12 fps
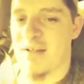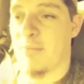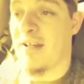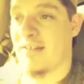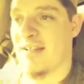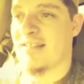sending
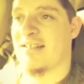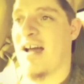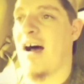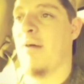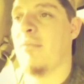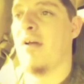me at this
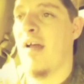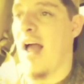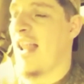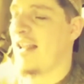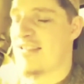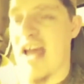time,
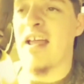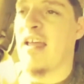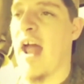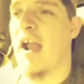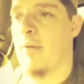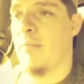and he's taking
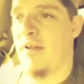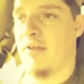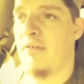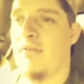care of me.